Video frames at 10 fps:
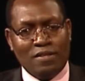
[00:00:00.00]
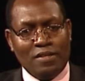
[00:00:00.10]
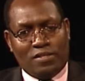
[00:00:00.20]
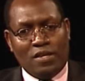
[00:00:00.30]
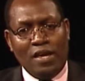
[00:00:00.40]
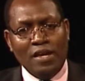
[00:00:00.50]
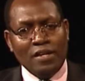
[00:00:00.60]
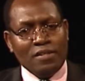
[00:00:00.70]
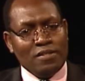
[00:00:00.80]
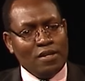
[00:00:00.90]

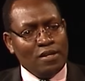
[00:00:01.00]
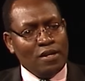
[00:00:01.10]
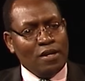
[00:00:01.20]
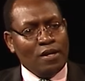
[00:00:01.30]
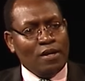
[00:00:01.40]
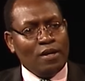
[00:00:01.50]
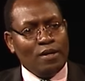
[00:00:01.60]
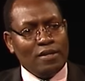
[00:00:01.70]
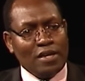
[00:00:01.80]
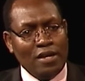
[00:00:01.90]
saying
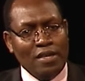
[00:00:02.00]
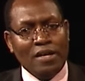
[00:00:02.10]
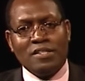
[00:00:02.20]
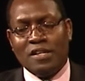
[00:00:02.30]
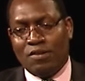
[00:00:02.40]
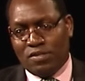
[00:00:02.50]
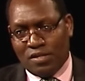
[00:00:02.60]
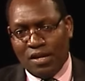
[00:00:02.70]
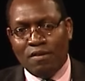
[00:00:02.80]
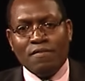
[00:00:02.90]
that Kenya is now
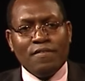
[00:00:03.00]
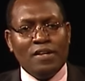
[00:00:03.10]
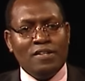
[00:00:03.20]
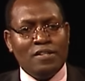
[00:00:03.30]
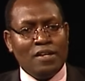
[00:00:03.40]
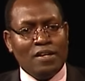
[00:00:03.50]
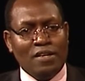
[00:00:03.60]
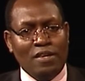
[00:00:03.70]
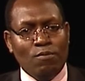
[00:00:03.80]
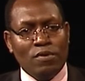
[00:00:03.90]
safe and
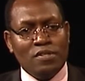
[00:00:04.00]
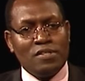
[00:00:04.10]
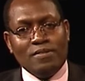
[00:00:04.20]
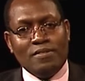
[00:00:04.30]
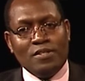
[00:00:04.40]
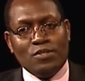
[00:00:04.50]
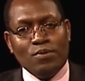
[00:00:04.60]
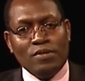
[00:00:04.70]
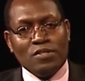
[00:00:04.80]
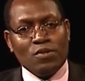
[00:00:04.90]
he wants the
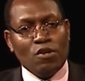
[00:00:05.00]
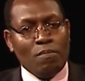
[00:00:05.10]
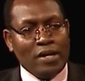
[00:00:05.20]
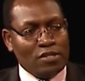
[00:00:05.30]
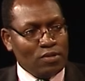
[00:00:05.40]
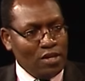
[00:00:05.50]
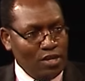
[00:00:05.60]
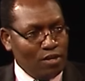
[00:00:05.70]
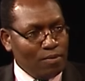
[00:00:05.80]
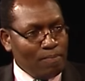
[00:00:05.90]
tourists to go back to
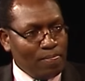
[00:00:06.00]
Kenya.